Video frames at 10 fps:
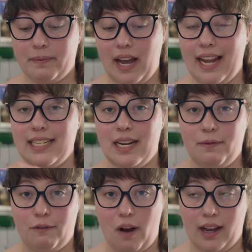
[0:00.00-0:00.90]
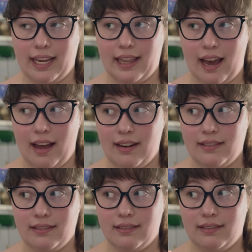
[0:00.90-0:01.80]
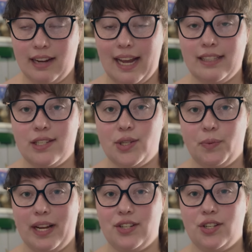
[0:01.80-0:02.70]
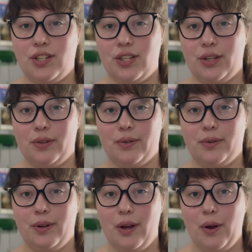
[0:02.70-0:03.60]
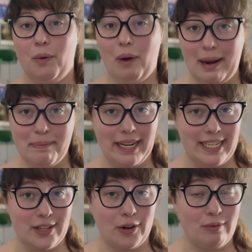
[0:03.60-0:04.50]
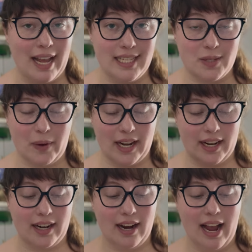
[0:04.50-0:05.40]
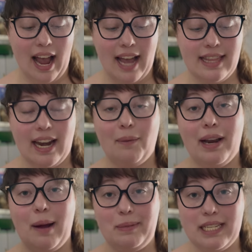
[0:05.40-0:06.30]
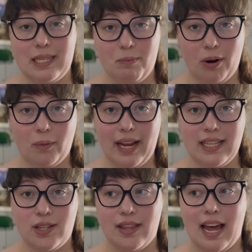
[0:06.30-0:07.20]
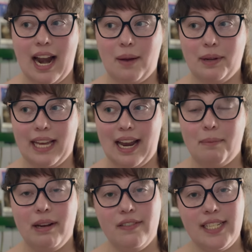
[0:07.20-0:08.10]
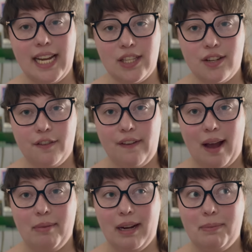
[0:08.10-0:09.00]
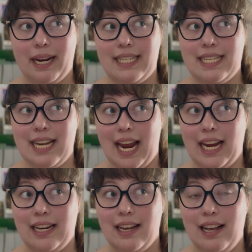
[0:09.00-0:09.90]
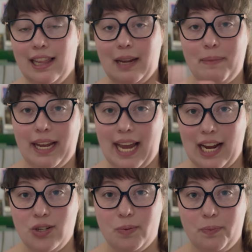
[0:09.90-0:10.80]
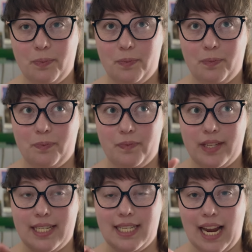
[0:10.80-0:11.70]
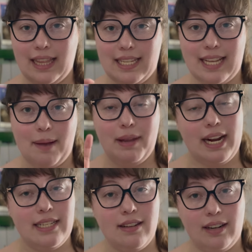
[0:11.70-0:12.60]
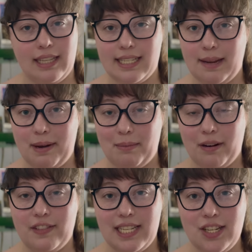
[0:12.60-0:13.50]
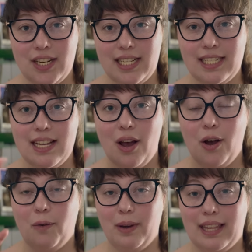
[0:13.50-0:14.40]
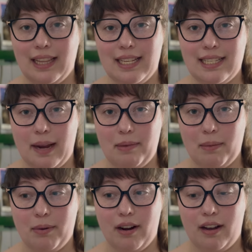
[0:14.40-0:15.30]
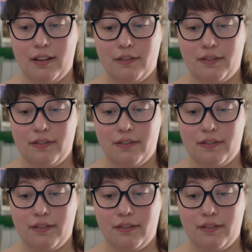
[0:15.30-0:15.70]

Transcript: ended up frogging that and switched to white bunnies on a red sweater, and then I went up to sport weight so that I would get a bit of a denser fabric, but I stayed, like, my gauge stayed the same, like I still got the same number of stitches within the same number of